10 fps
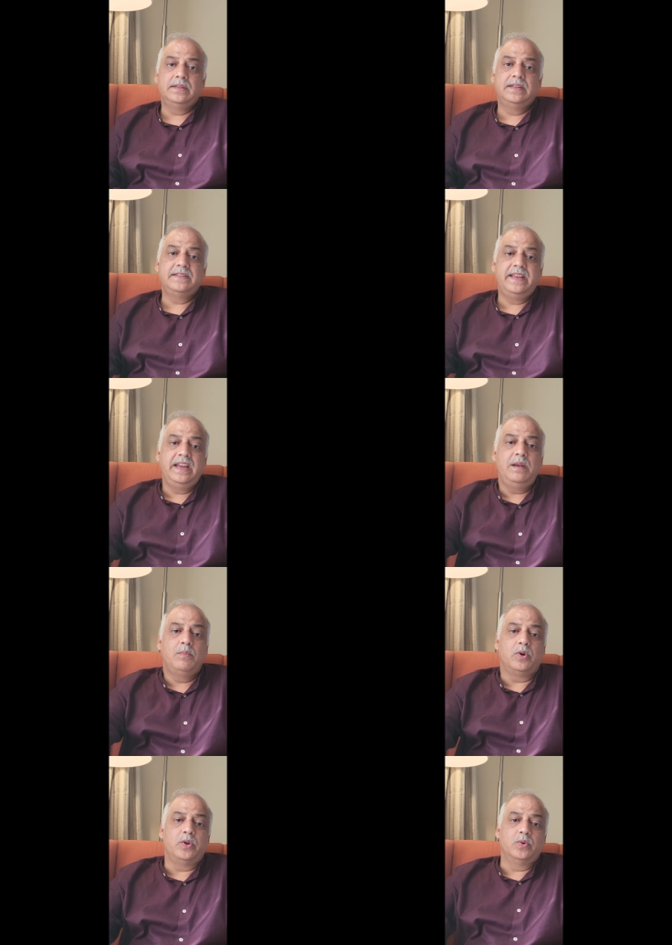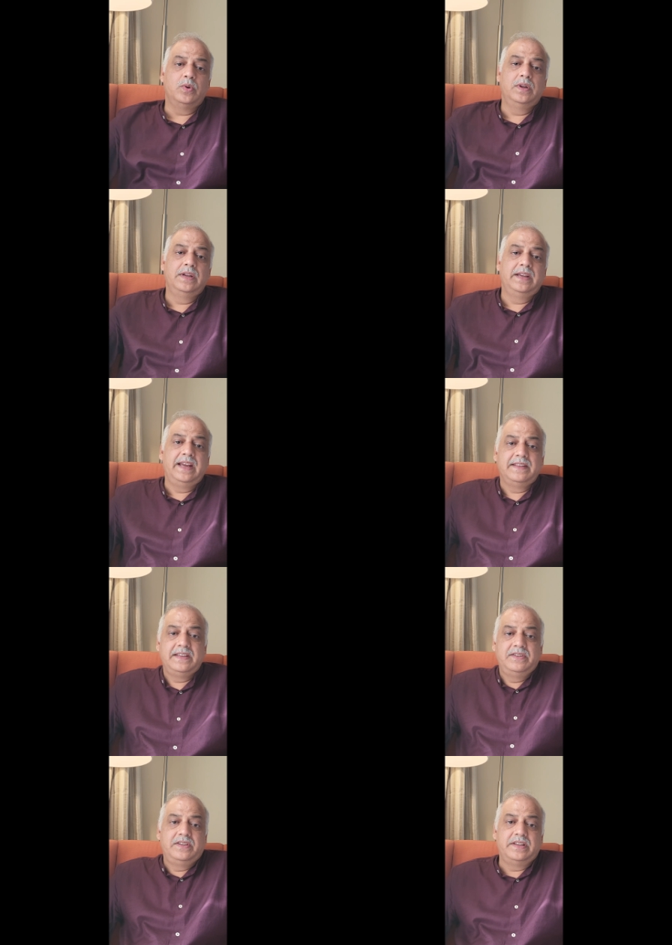The second module
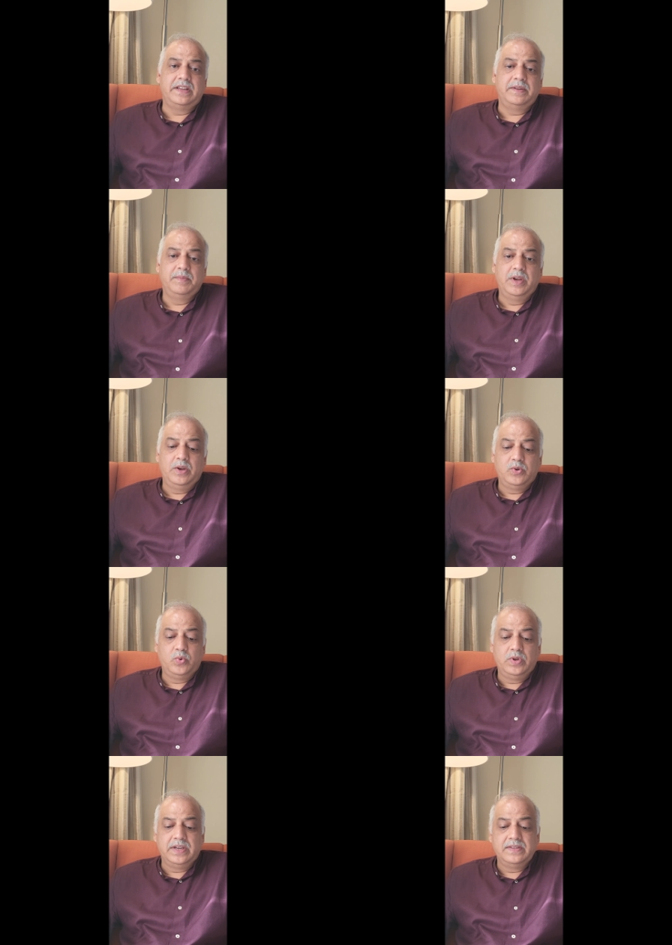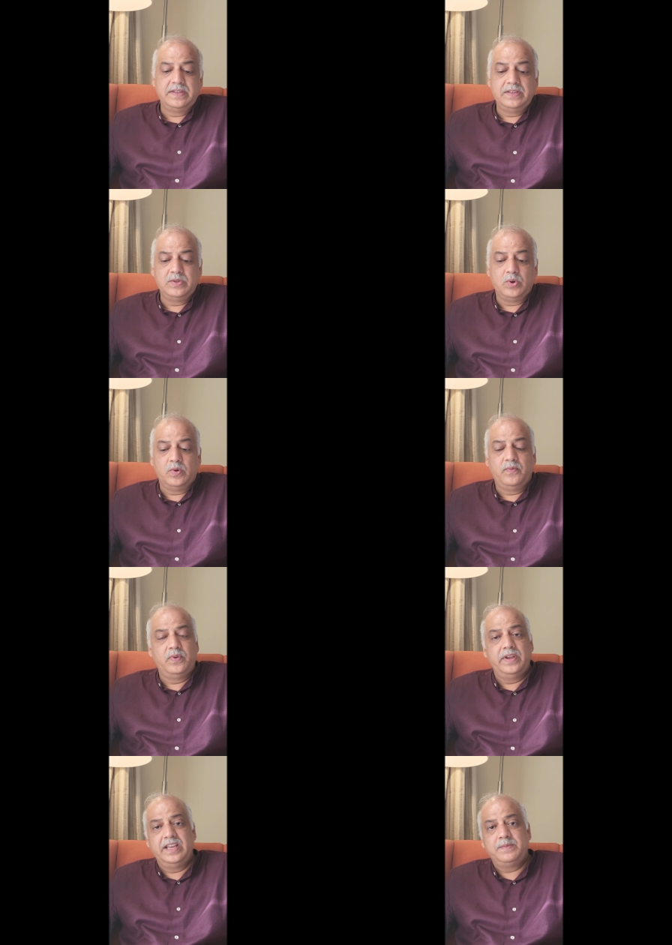essentially should consist of
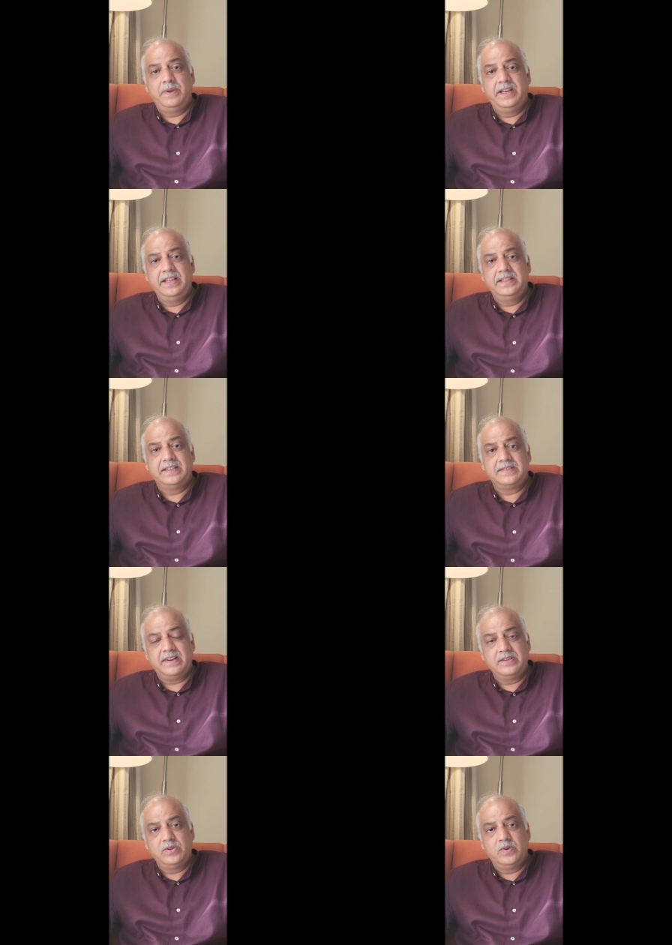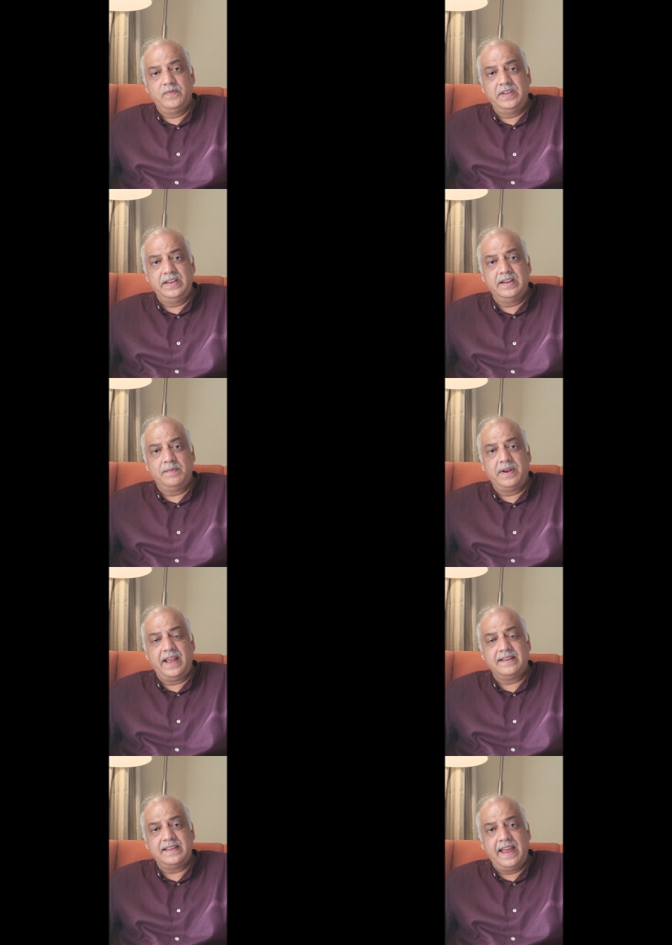explaining the structure of the Income
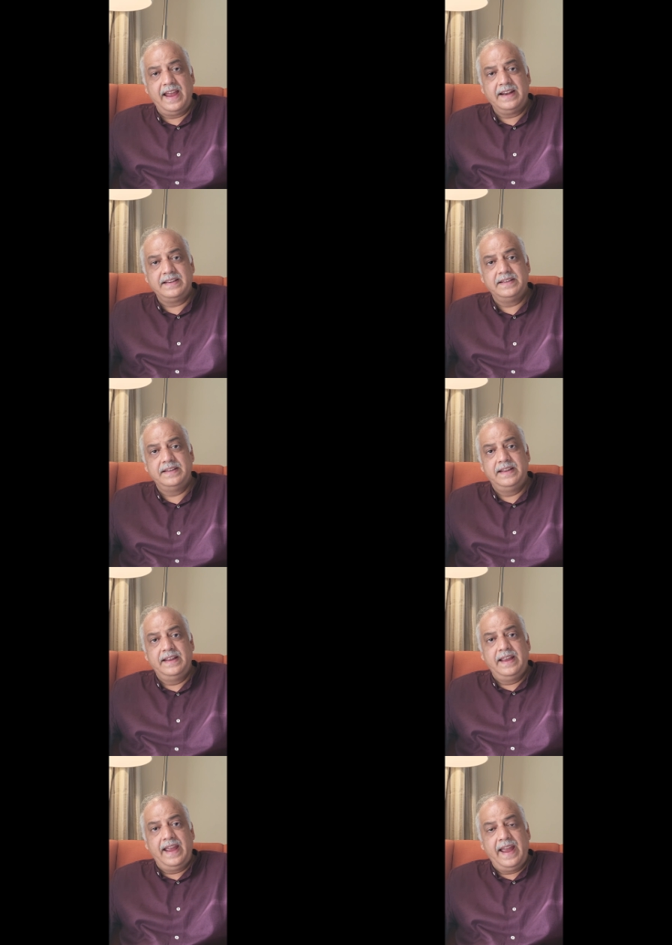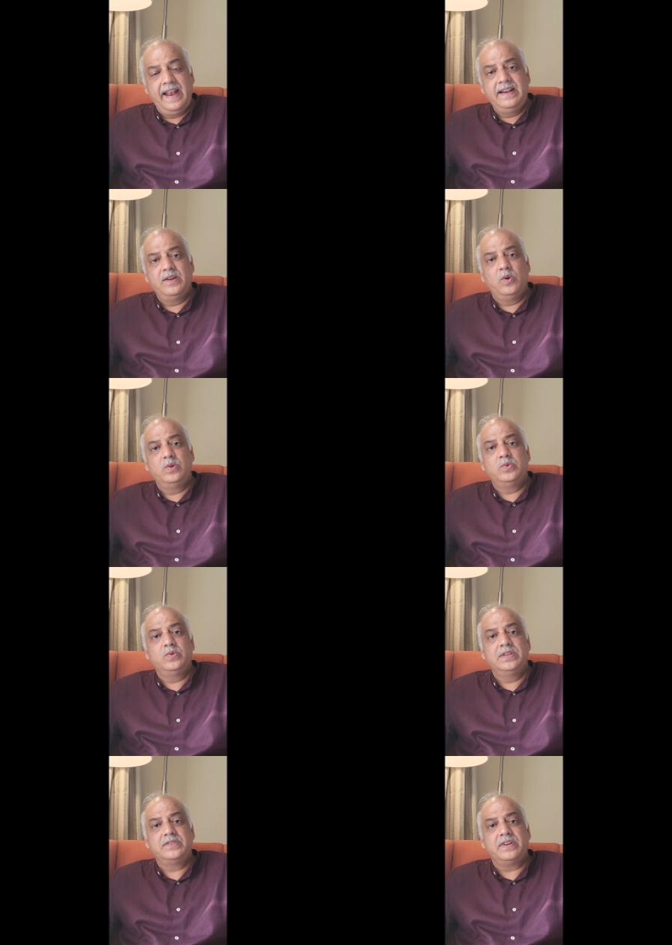Tax Act and also
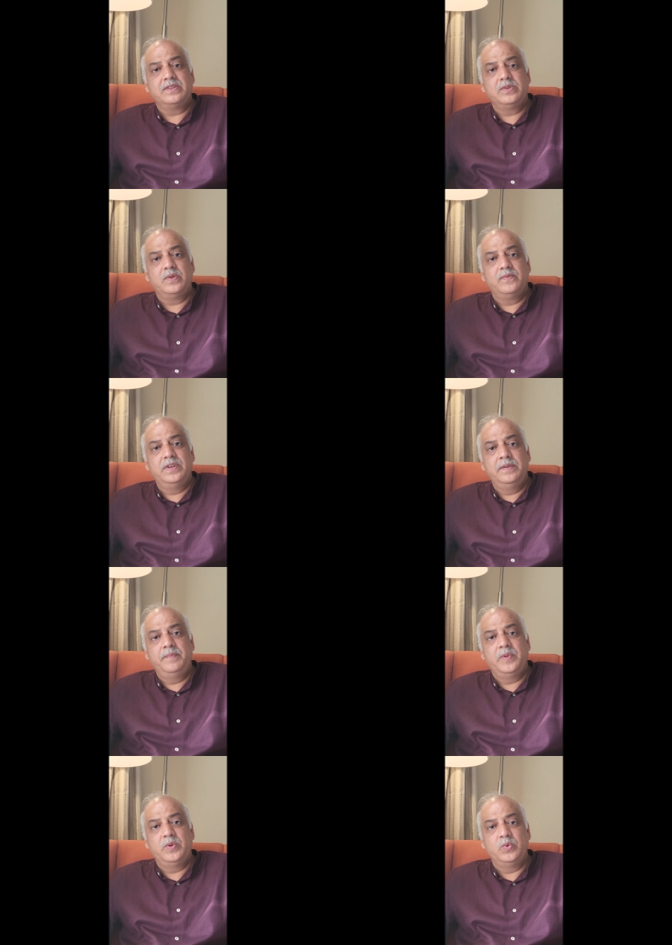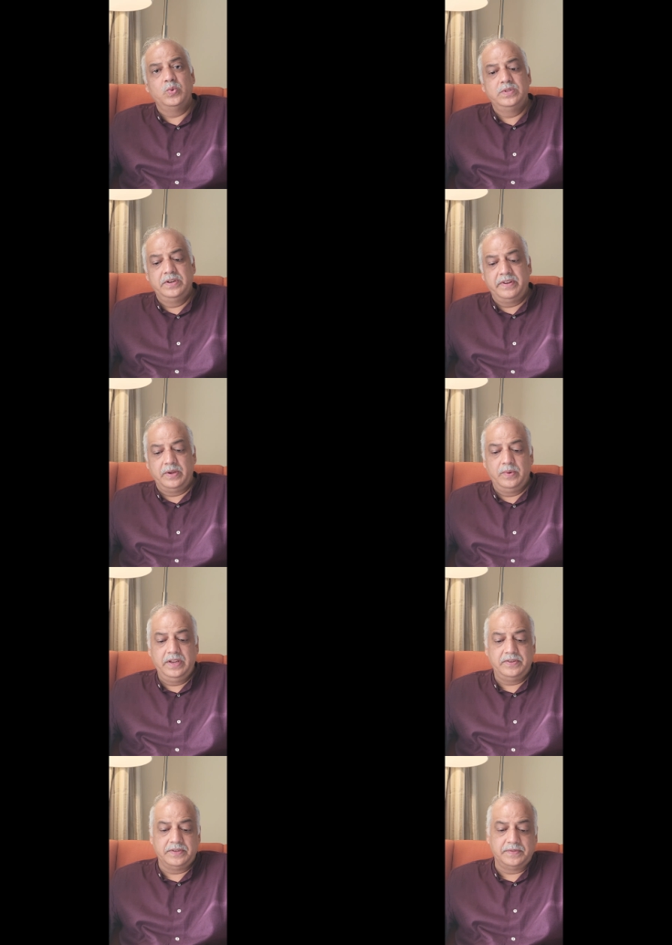the structure of the rules and
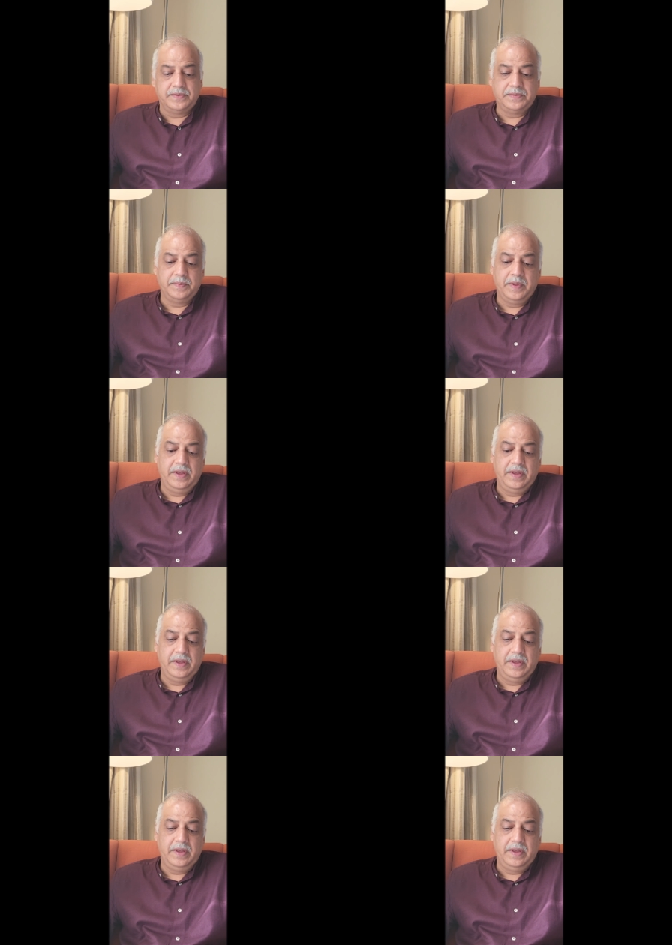regulations.